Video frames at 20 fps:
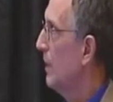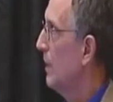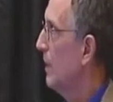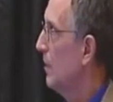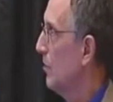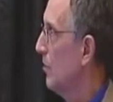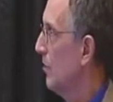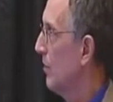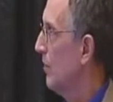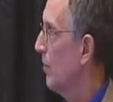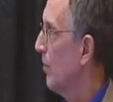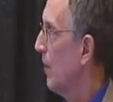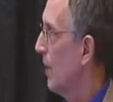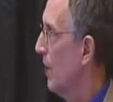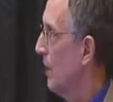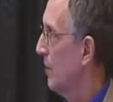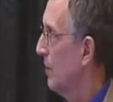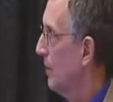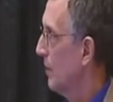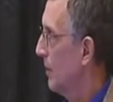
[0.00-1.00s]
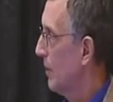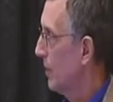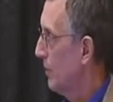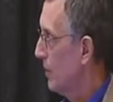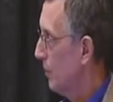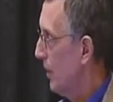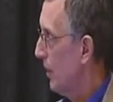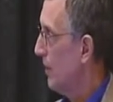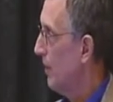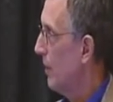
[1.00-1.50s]
is driven by
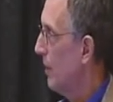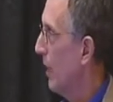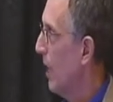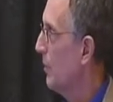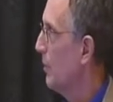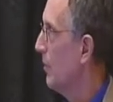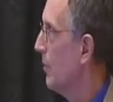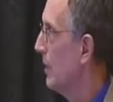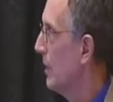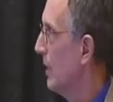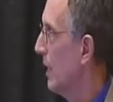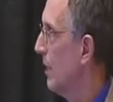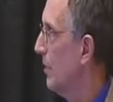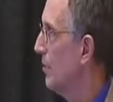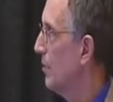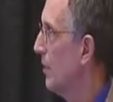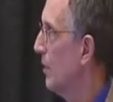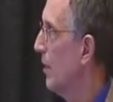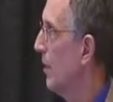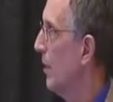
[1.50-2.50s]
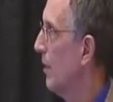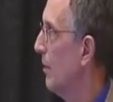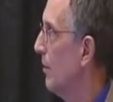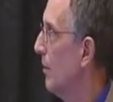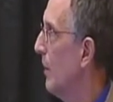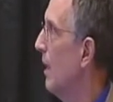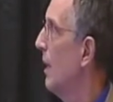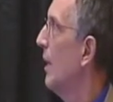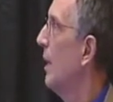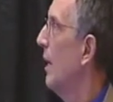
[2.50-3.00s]
better alignment with the energy code.